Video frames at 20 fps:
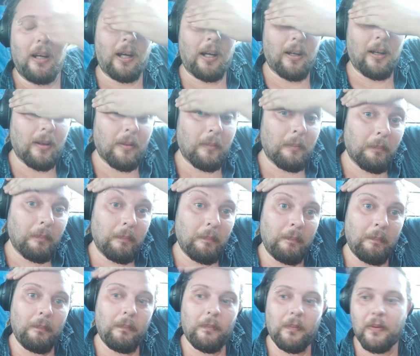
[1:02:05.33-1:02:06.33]
Um,
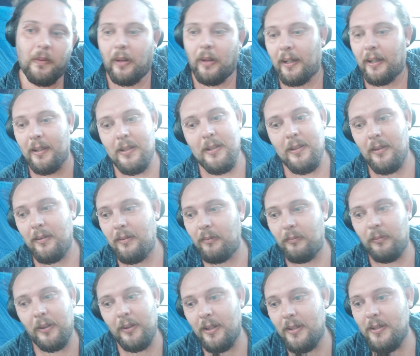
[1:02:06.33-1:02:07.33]

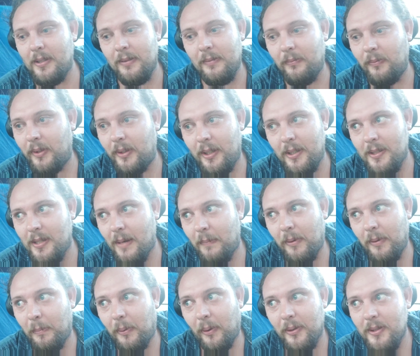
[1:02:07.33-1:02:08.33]
with the
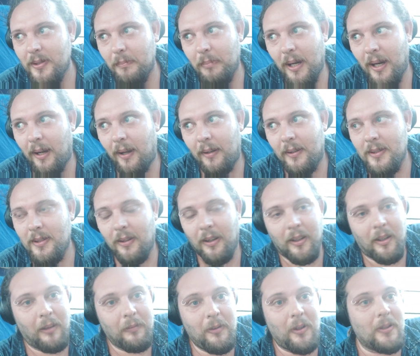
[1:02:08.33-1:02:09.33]
zebra pots and pans,
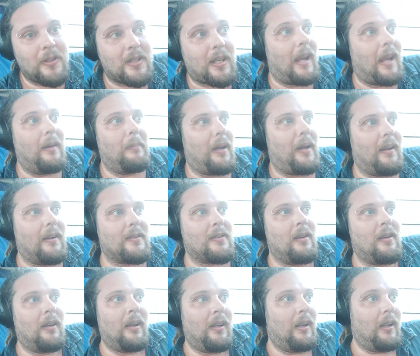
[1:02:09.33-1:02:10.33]
like I've got scan pans.
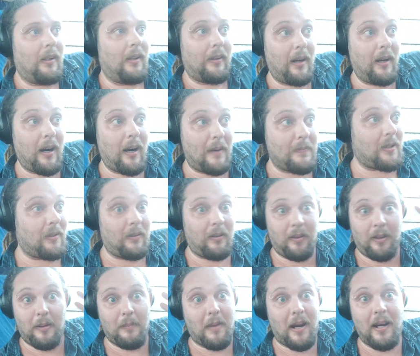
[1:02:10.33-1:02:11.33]
They're
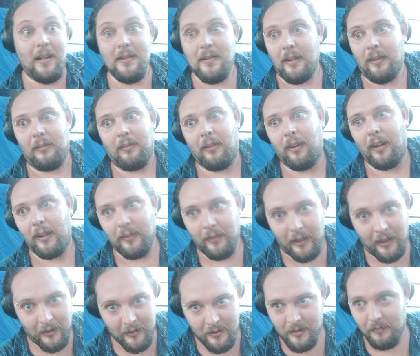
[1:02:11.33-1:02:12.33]
absolutely amazing. Like
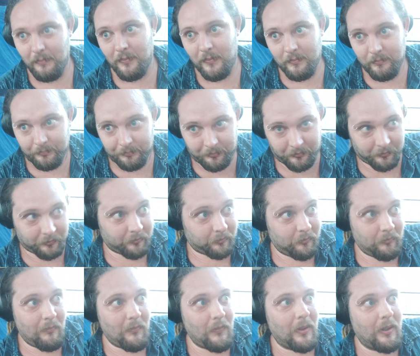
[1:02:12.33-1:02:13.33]
that is
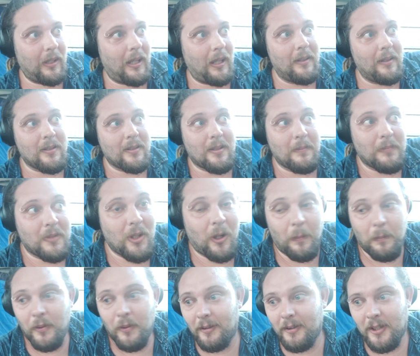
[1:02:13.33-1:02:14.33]
some
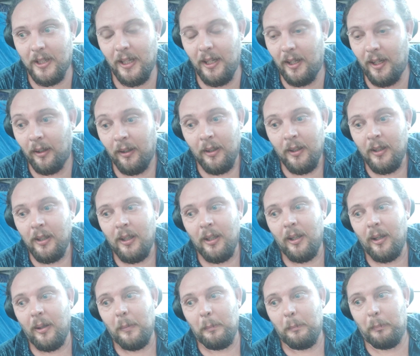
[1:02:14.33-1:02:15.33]
top notch gear.
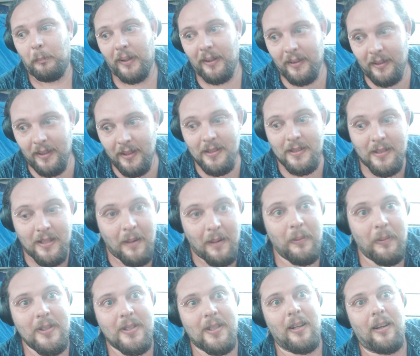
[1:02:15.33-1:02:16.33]
But this
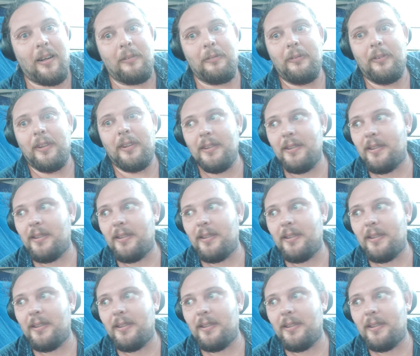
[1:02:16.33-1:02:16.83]
zebra stuff